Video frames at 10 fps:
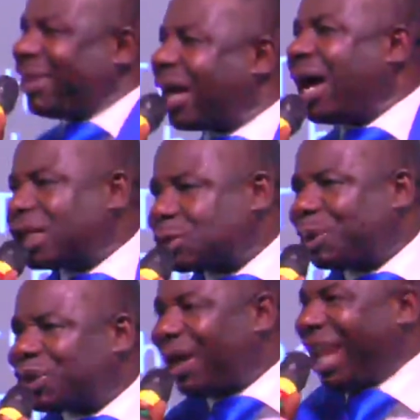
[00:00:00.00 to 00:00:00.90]
the
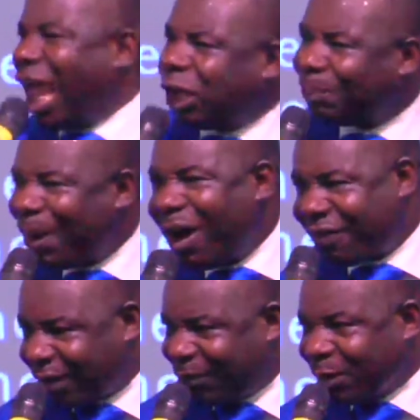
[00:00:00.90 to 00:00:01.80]
gospel, to help
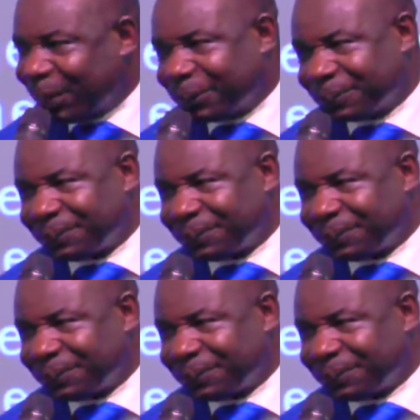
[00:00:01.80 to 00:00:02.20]
other people.